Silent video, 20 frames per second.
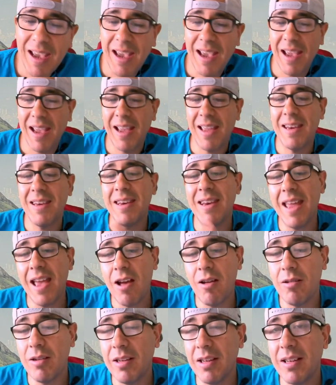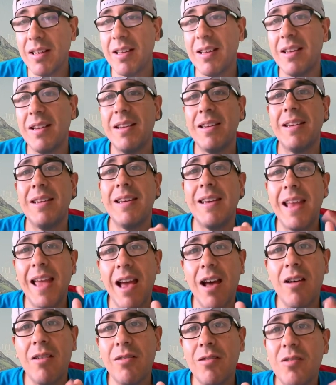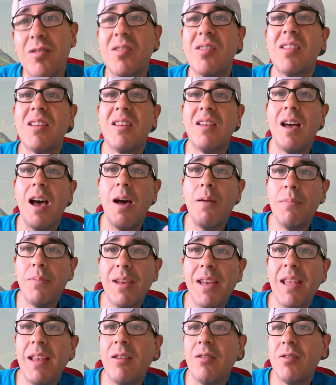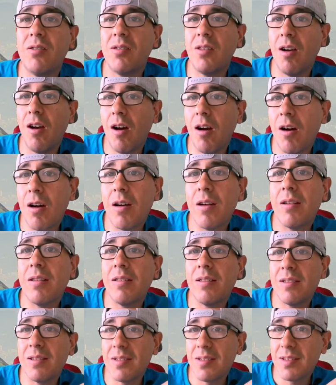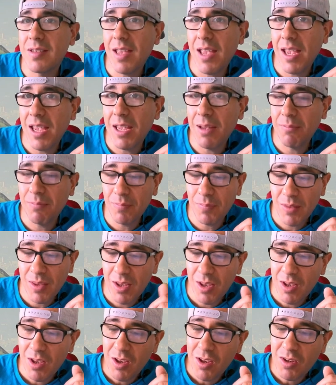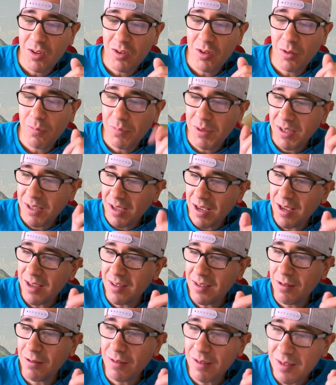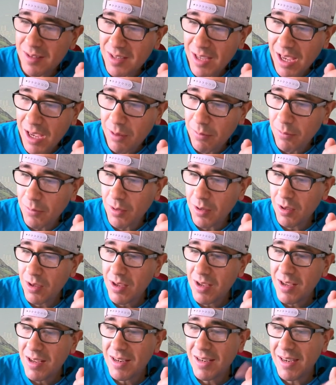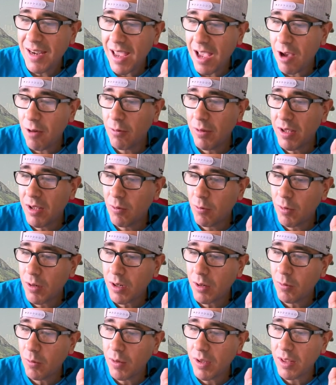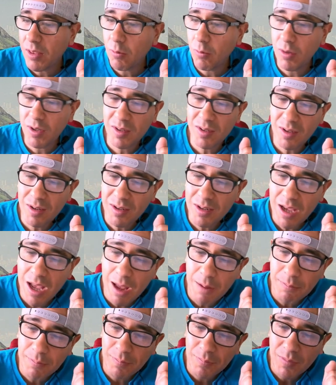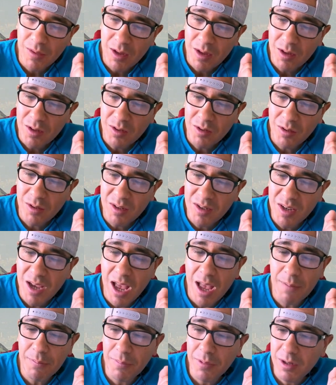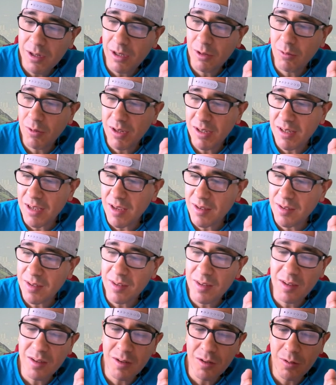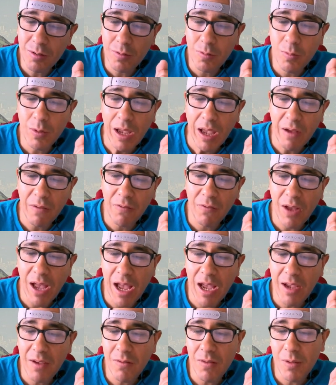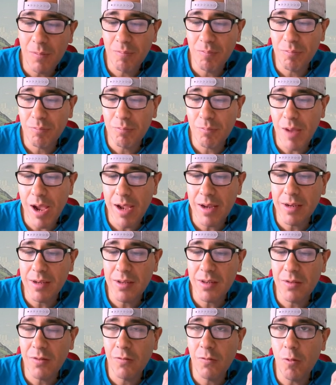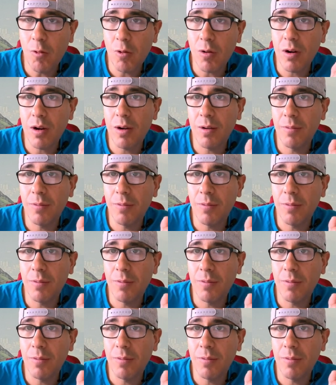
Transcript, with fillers: And now look, now those denominators are the same. So because they're the same, now we can work with what's on top. So on top, look what it tells us to do. We have 5 minus 4.